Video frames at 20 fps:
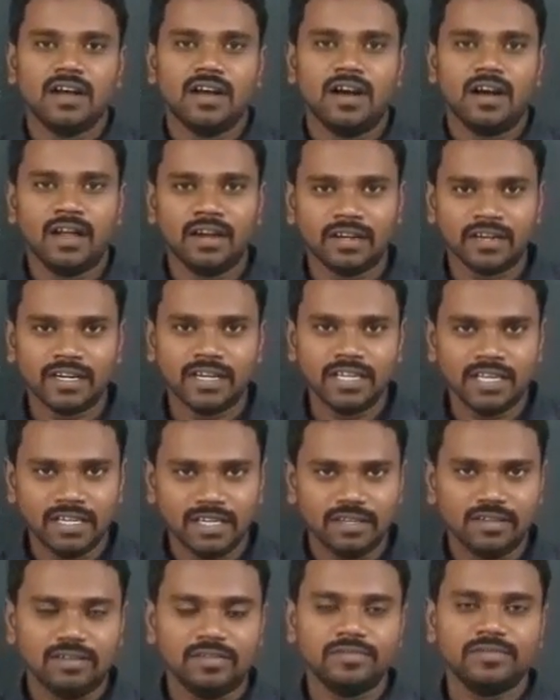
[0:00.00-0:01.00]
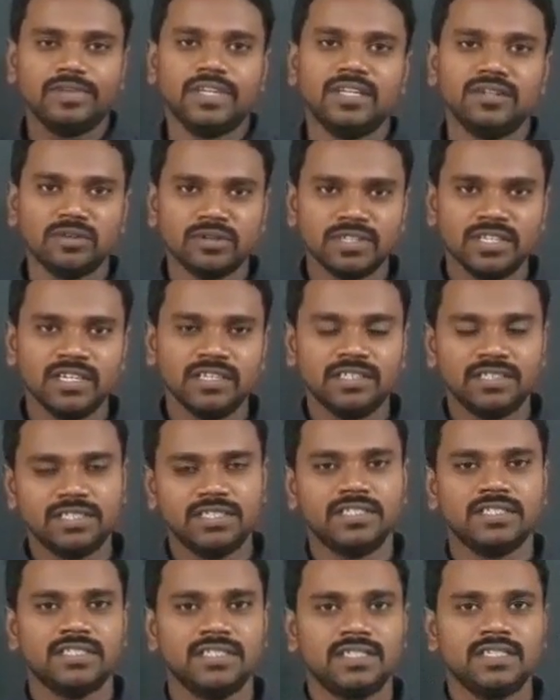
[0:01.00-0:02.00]
Already we know that
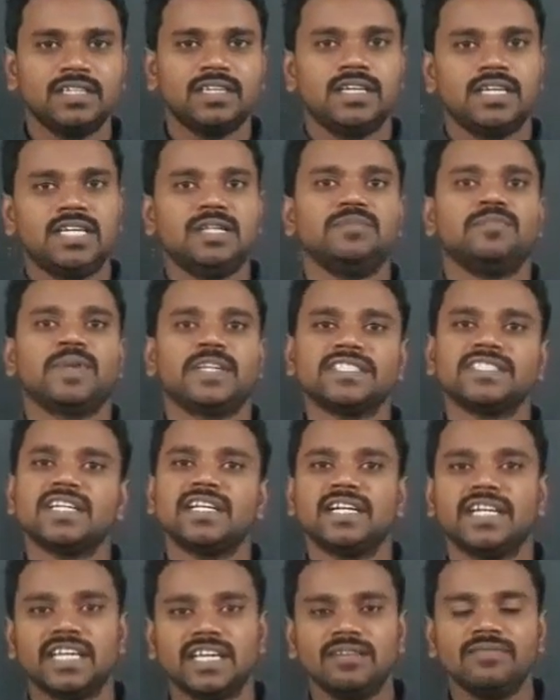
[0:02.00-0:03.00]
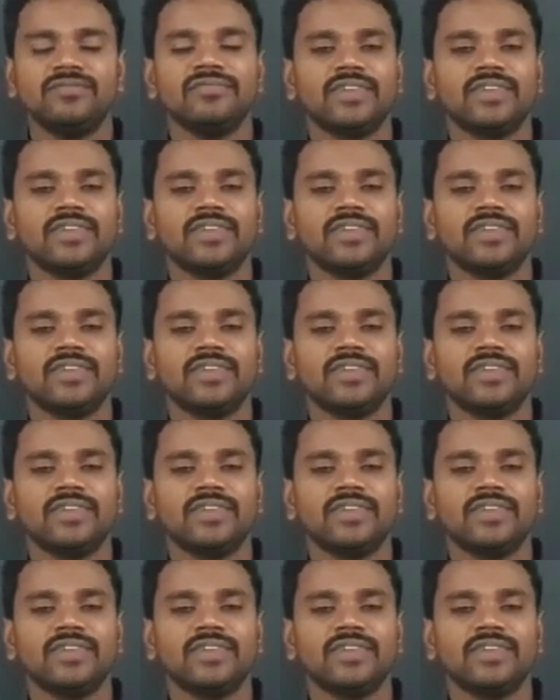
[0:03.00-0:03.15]
in present time